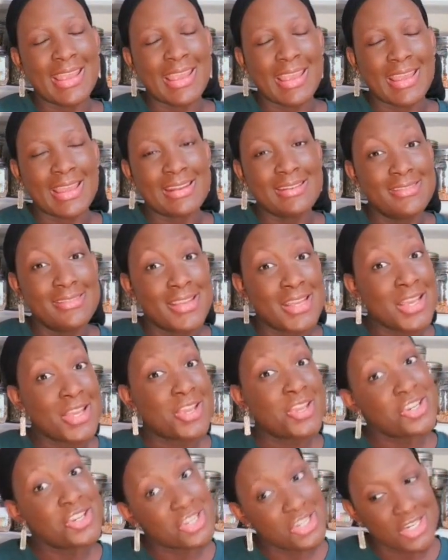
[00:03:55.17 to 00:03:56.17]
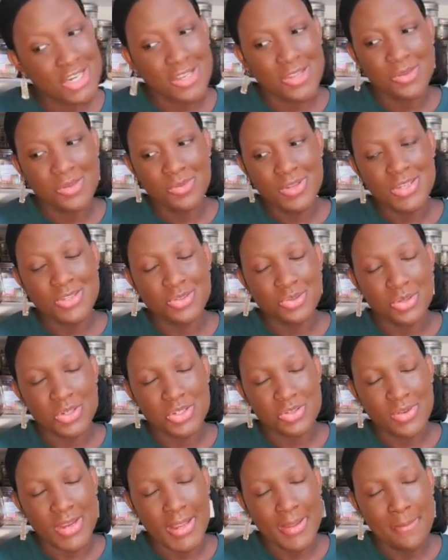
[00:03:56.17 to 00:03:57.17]
and share the
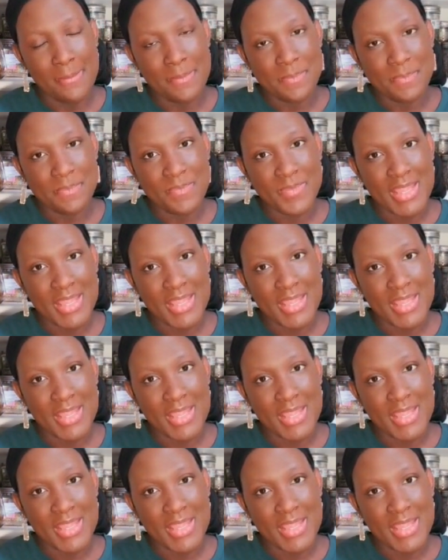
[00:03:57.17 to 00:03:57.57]
resource, right?